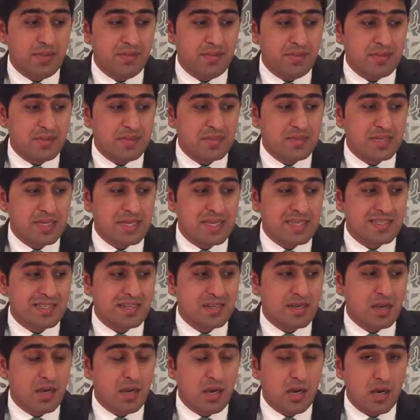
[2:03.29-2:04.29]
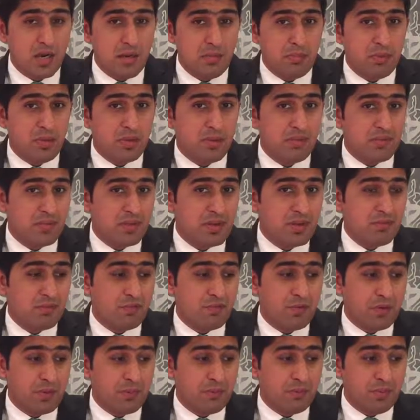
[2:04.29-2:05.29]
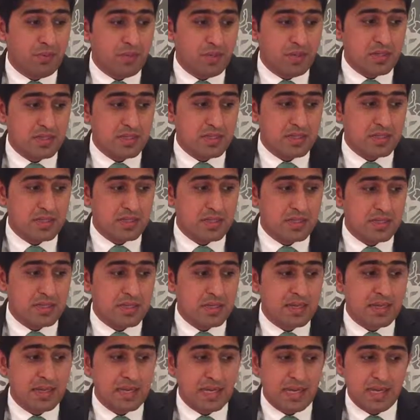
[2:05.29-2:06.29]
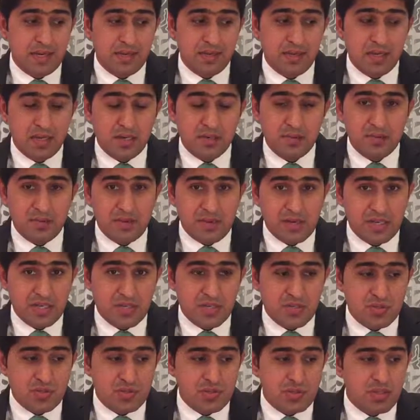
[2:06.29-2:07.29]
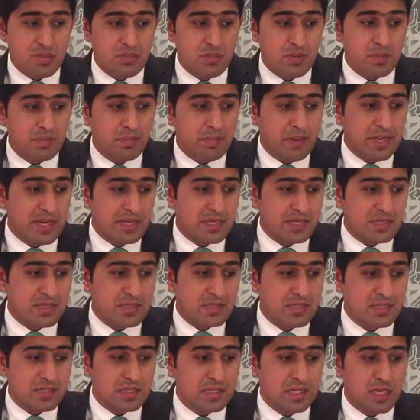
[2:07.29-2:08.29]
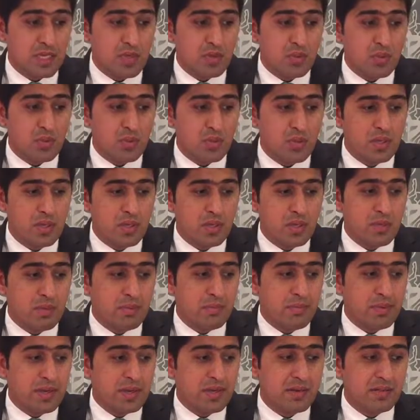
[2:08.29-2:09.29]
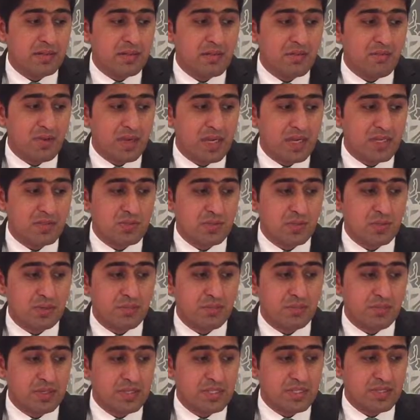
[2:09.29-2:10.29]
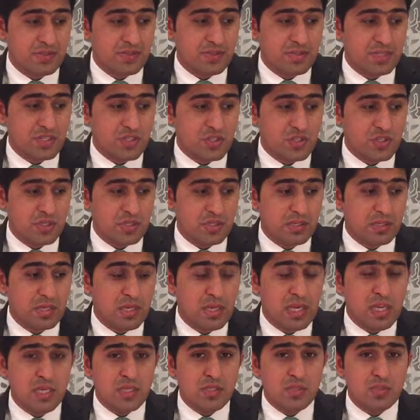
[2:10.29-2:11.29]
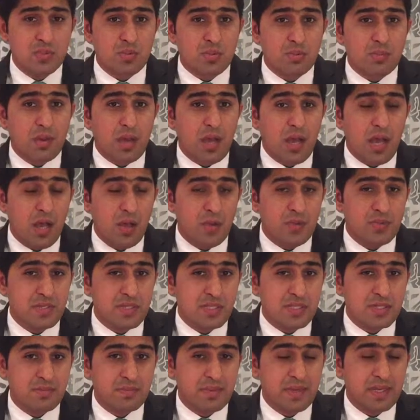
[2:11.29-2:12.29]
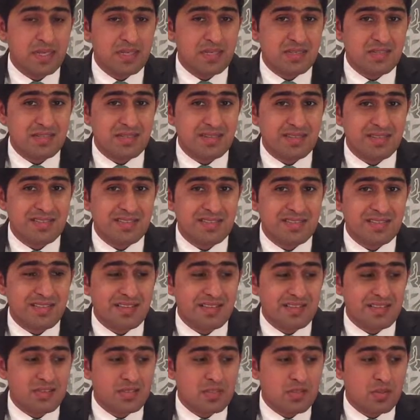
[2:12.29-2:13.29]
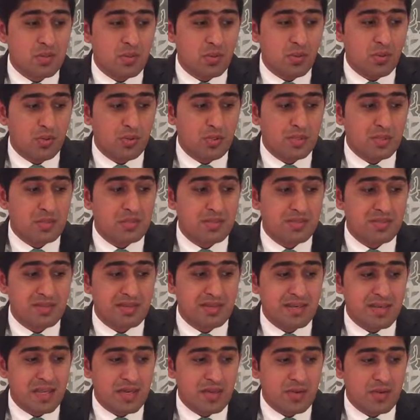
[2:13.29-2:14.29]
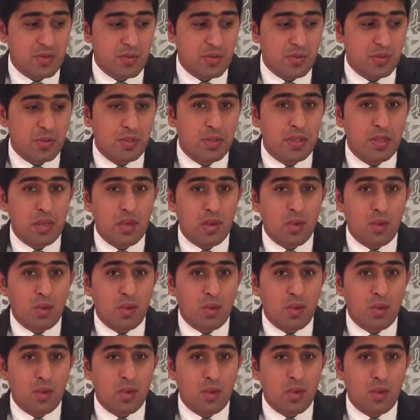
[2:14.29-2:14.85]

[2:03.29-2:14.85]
others as an arm of their foreign policy. And our relationship with Pakistan can no longer bear the weight of contradiction. So, how does Pakistan see this whole scenario?